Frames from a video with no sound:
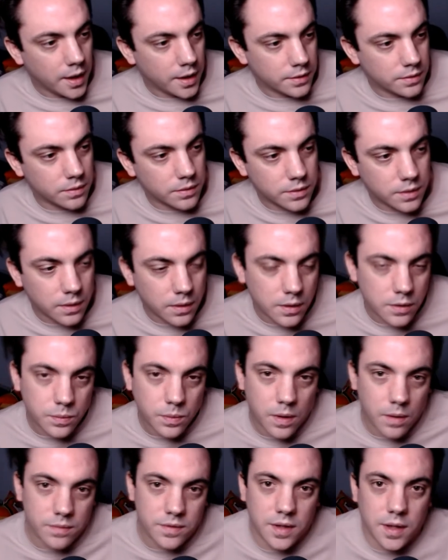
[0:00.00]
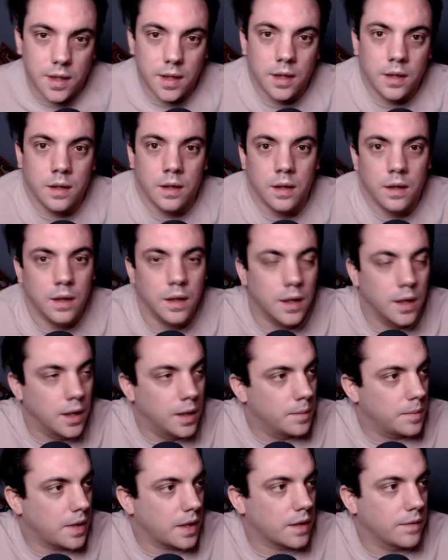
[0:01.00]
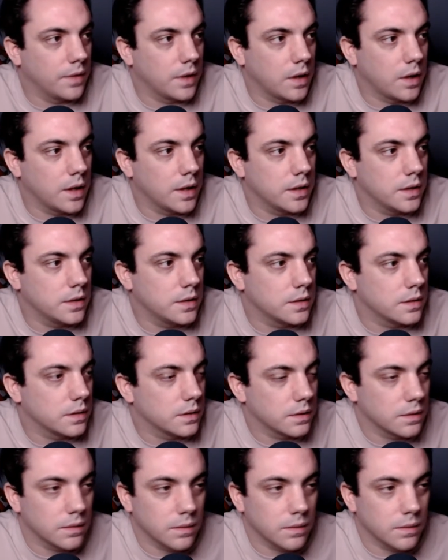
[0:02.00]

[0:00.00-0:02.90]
It's not as good as when I was a kid, back in the 90s,